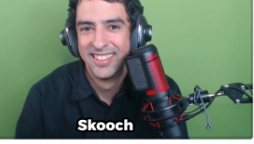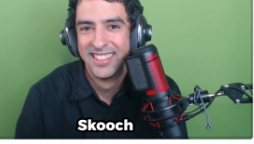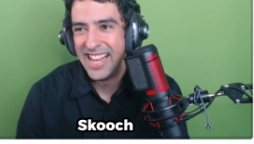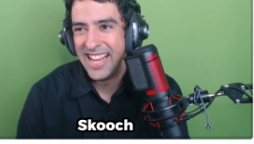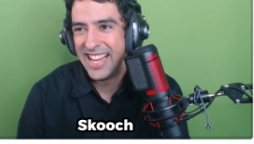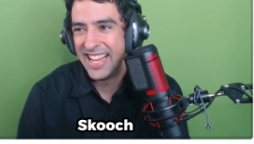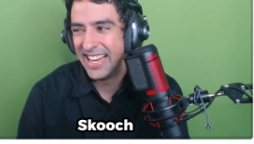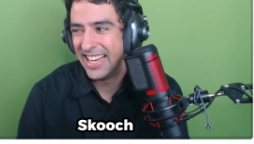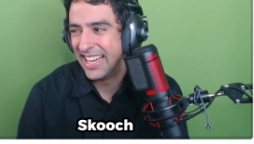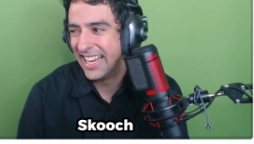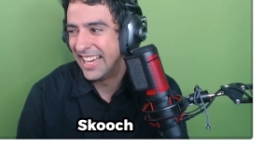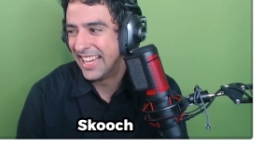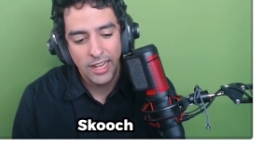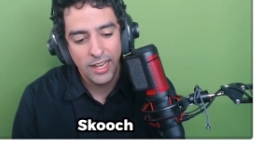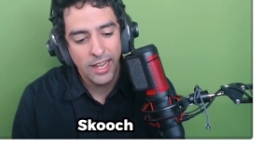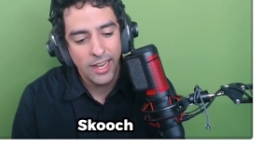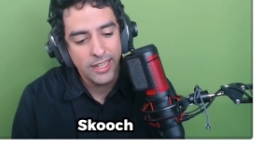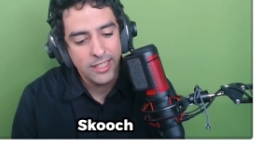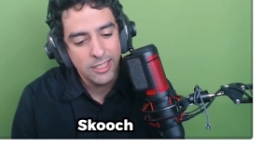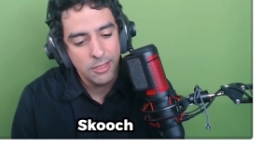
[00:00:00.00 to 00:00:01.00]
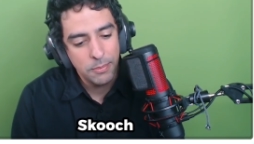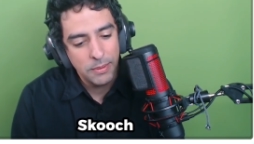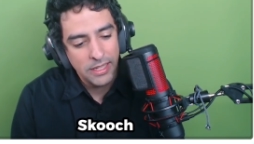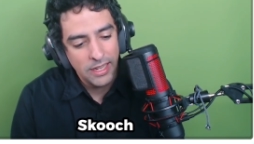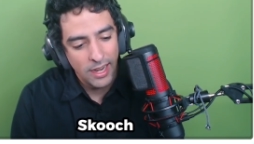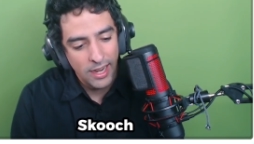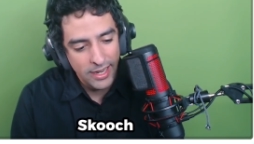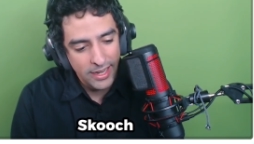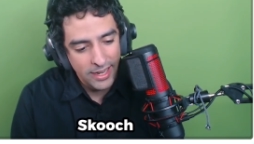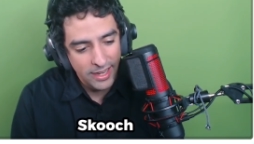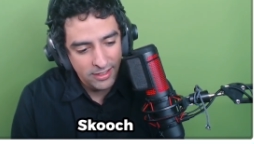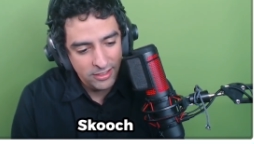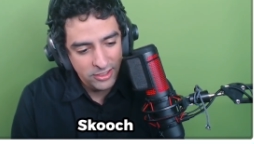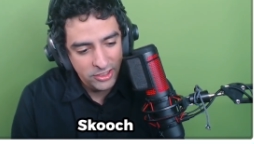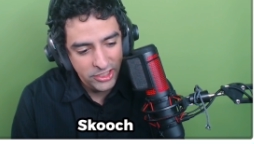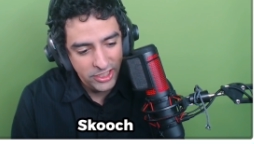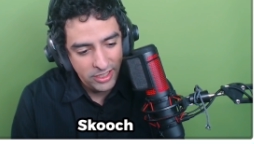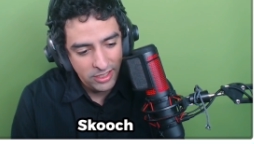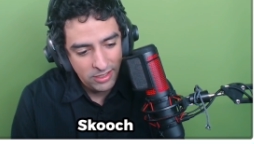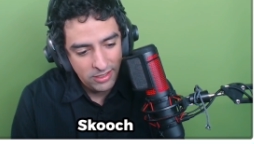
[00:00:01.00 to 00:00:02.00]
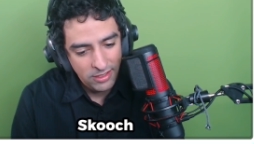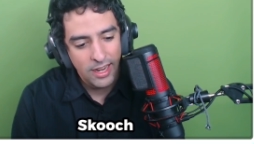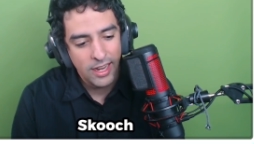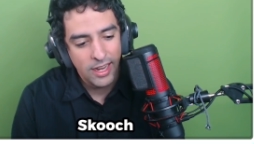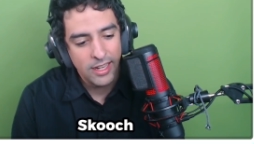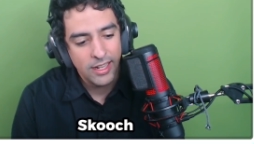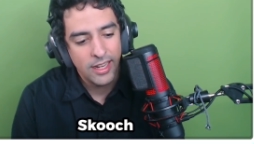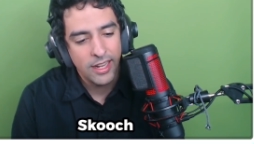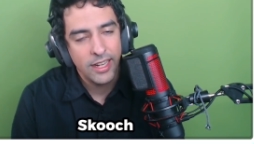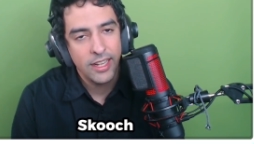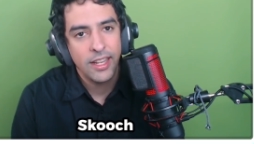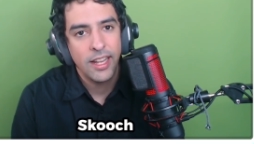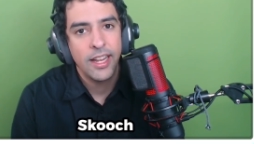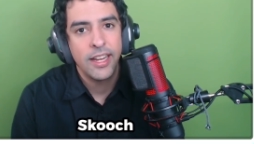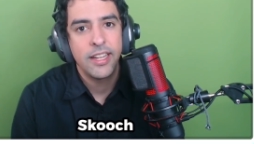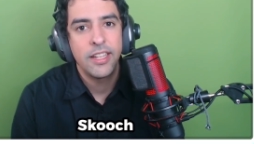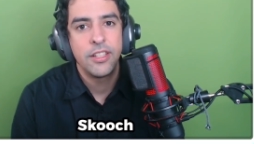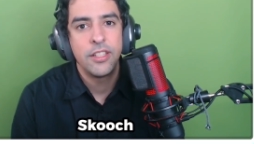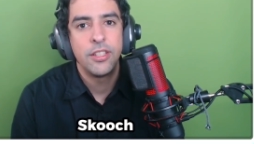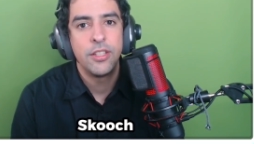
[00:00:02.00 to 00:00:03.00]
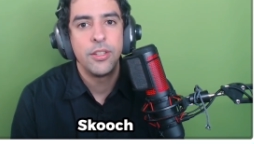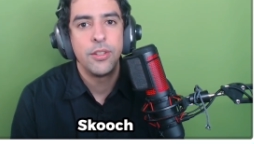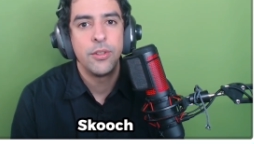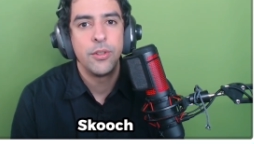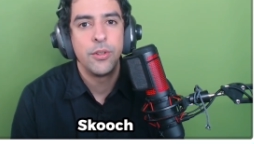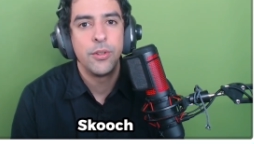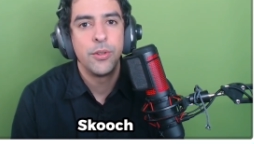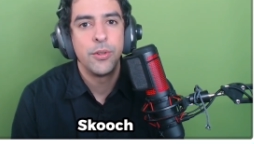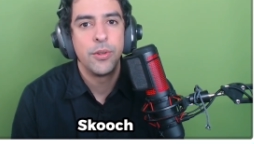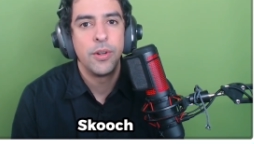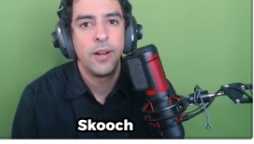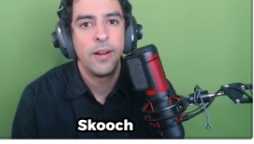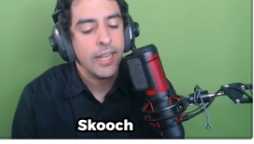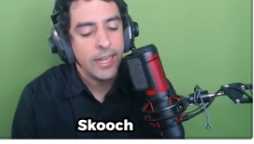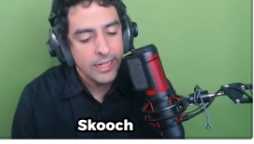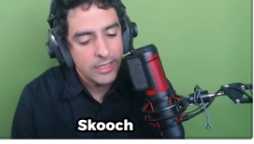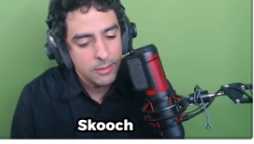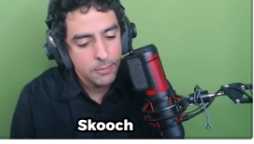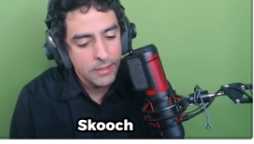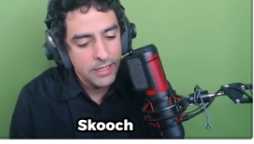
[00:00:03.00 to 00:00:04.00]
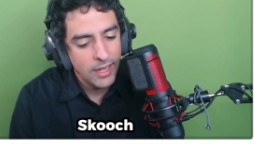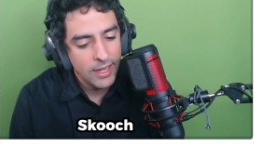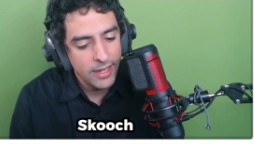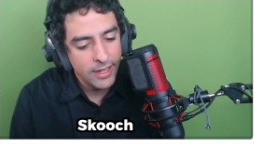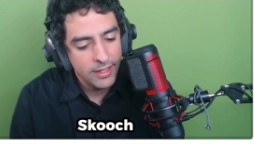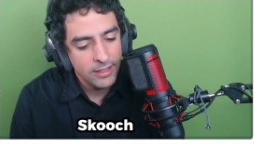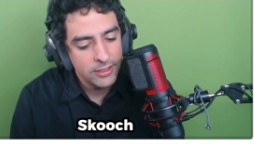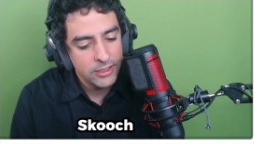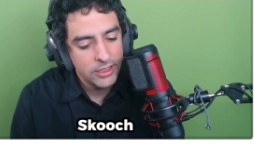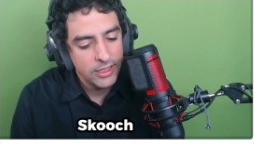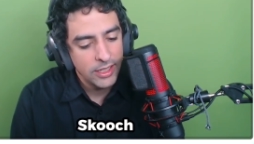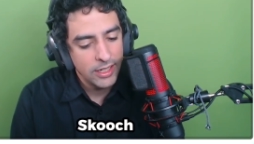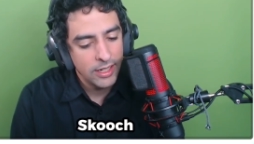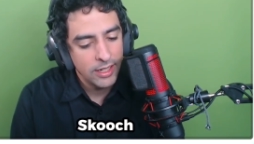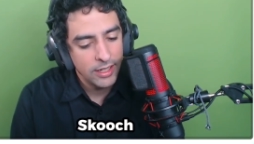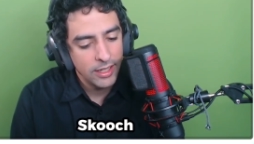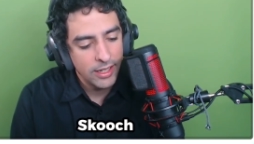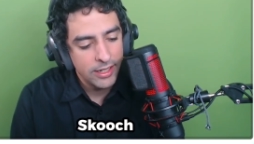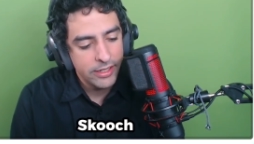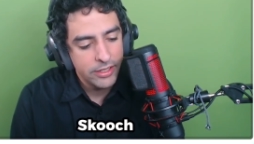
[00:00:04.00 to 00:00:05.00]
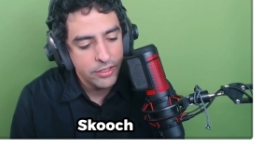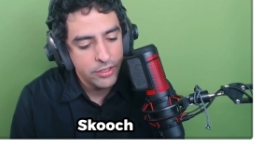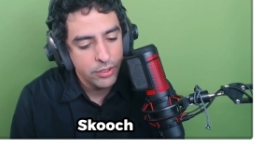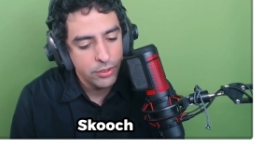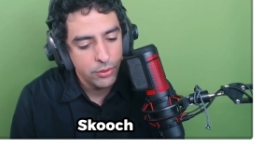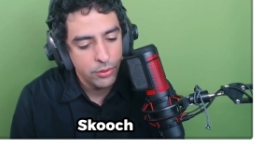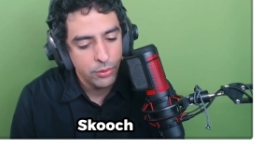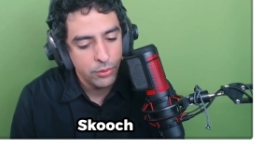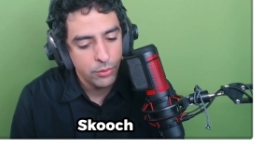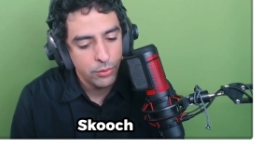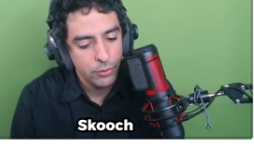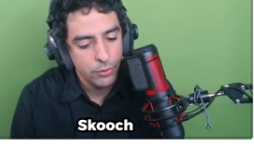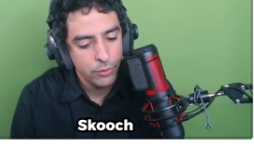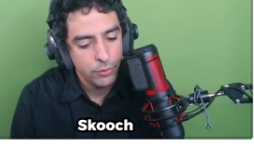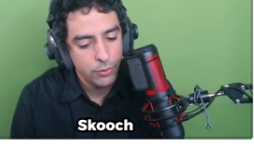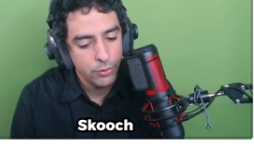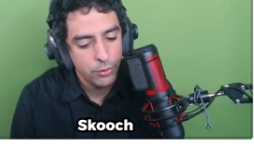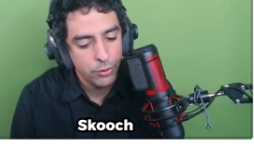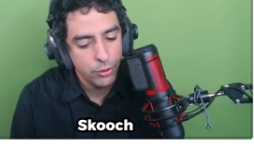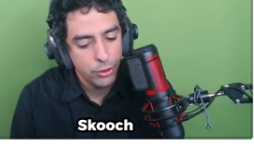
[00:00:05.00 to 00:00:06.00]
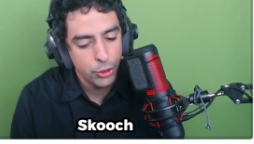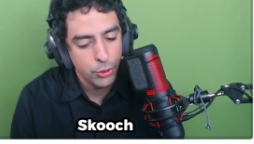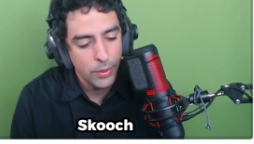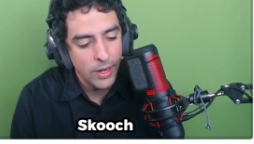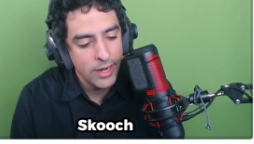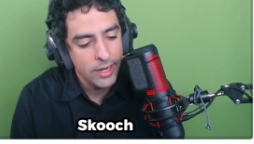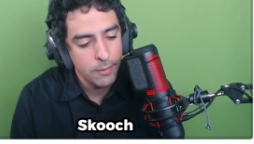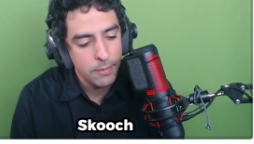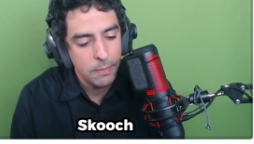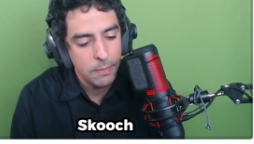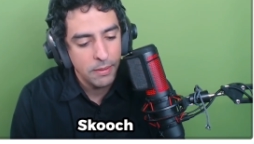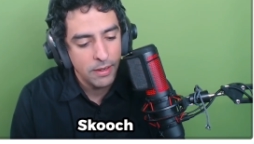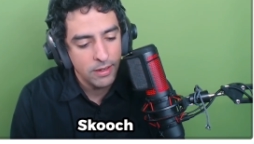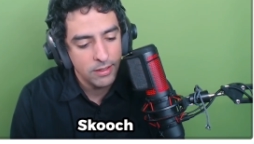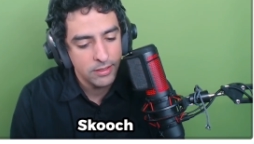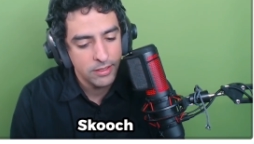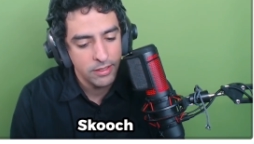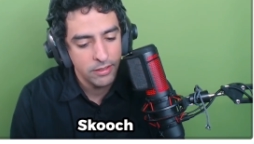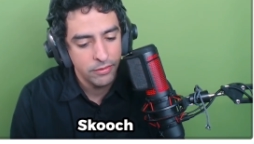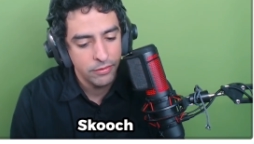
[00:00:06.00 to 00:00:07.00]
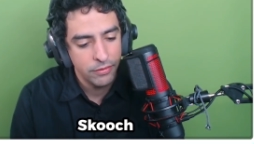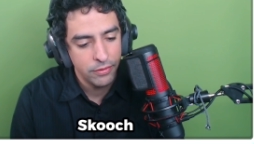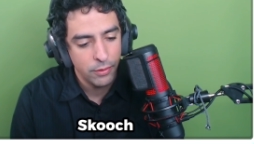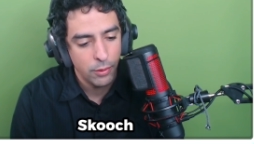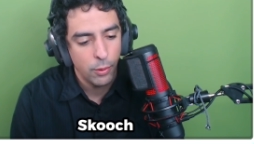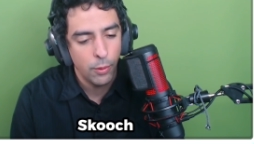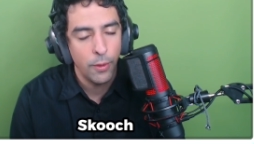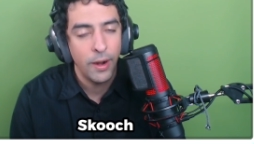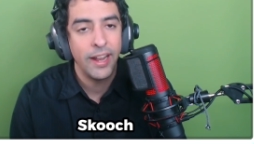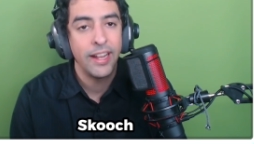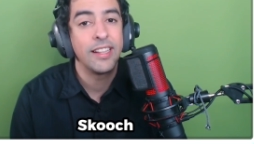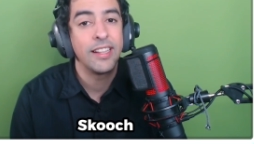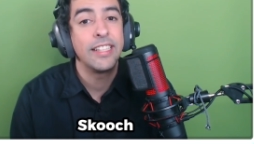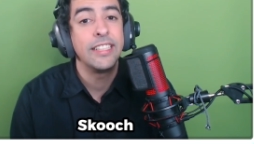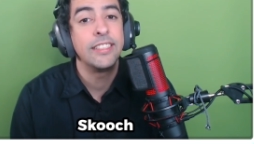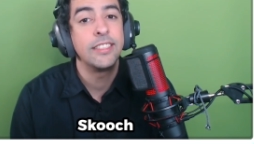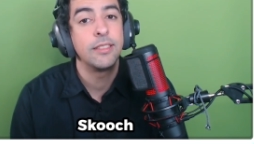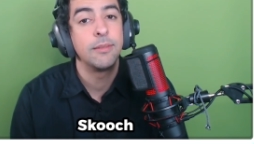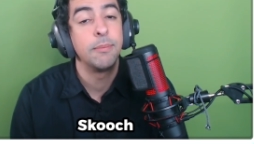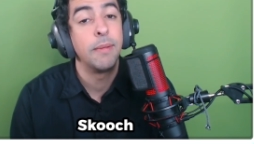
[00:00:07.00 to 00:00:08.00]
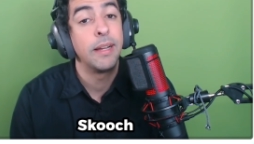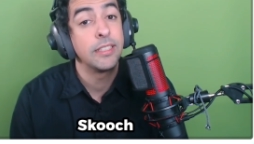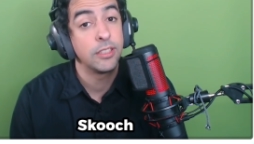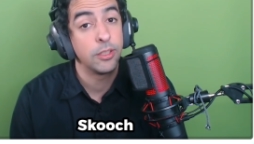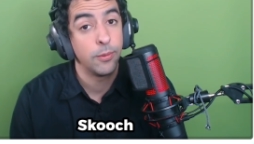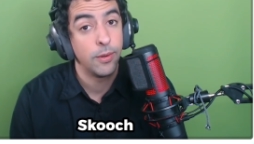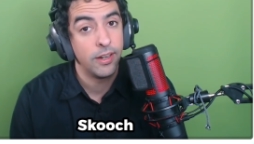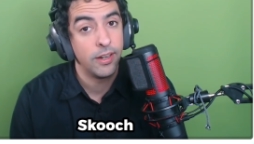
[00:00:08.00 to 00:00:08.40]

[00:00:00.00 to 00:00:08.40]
All right. I like to be high energy, and I like to I like to be high energy, and I like to try to be positive, or at least mess